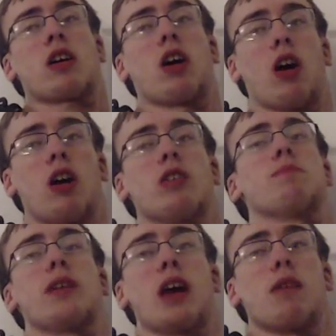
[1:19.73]
could
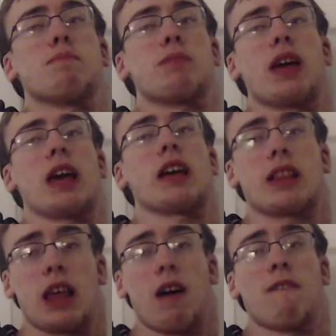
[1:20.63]
be a
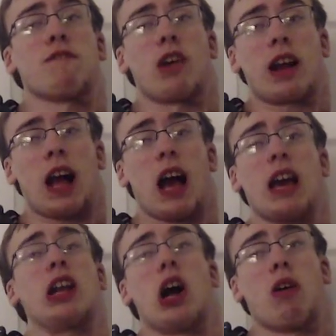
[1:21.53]
big deal for
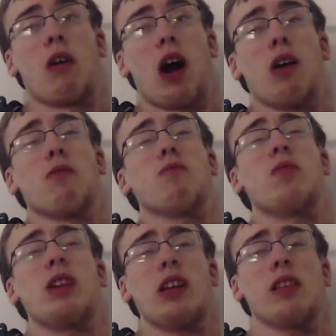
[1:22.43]
Kaido, a
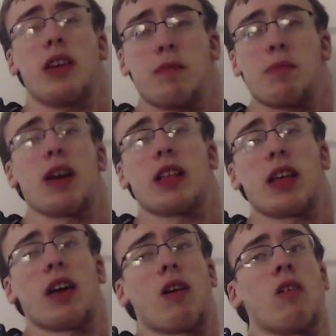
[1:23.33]
really big
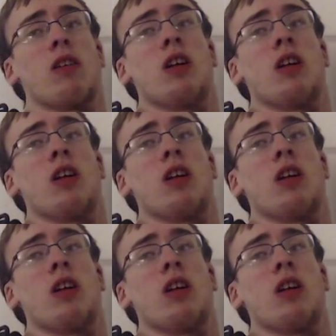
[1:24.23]
deal.